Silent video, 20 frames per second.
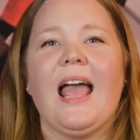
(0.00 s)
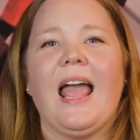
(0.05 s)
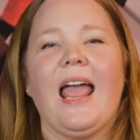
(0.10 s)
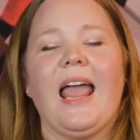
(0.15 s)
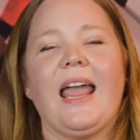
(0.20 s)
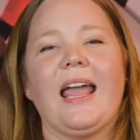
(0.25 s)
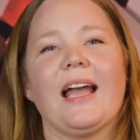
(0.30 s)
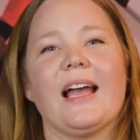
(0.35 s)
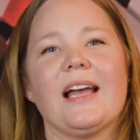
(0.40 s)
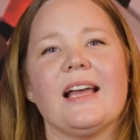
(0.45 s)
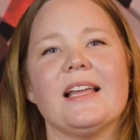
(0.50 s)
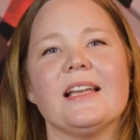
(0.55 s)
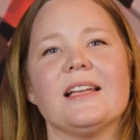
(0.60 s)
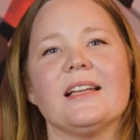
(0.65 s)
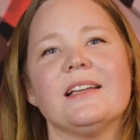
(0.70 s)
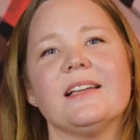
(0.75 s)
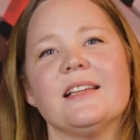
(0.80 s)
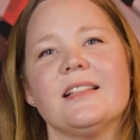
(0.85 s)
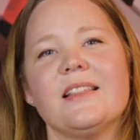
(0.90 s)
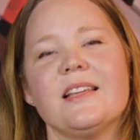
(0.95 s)
and
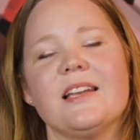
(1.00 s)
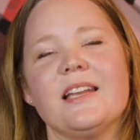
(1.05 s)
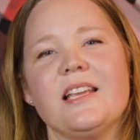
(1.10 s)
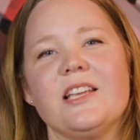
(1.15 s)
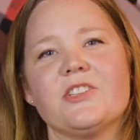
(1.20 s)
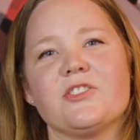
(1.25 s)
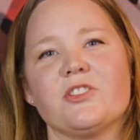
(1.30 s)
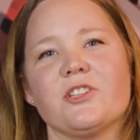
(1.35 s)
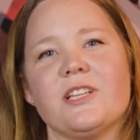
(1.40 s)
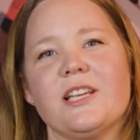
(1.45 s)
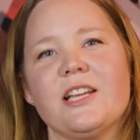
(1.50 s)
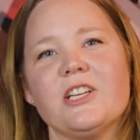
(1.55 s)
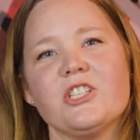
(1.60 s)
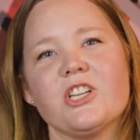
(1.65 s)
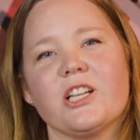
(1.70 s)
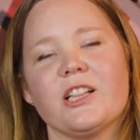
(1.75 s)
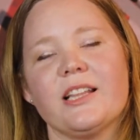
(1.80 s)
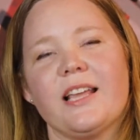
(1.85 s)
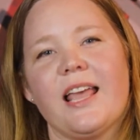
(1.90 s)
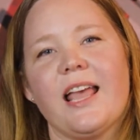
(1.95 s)
then he
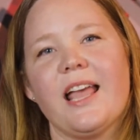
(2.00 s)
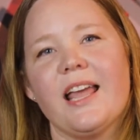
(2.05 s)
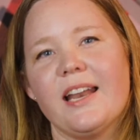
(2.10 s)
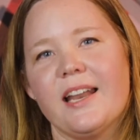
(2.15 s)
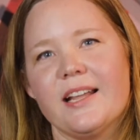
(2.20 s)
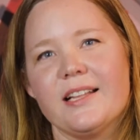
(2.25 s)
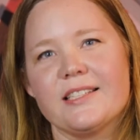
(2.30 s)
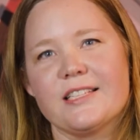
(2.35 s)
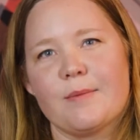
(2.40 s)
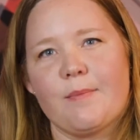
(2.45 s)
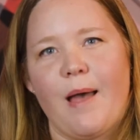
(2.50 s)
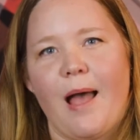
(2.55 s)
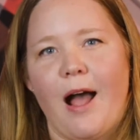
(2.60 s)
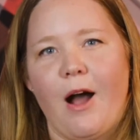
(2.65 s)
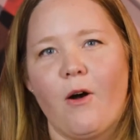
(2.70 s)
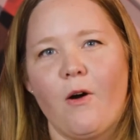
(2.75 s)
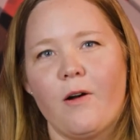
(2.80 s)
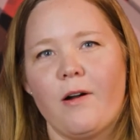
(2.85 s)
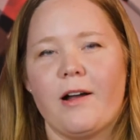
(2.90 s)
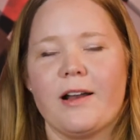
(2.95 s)
strategically hid it
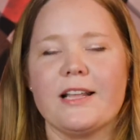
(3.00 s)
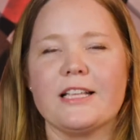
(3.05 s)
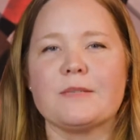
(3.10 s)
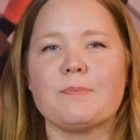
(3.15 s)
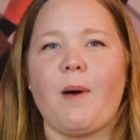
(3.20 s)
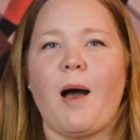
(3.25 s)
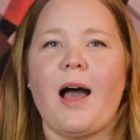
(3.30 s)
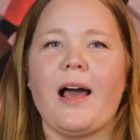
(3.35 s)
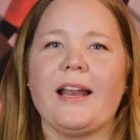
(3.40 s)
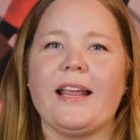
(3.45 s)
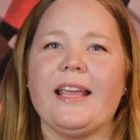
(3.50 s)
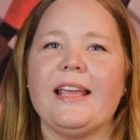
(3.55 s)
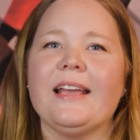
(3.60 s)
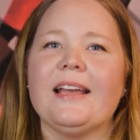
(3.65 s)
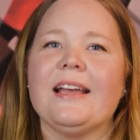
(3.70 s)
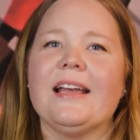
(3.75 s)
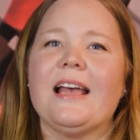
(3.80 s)
somehow on his body.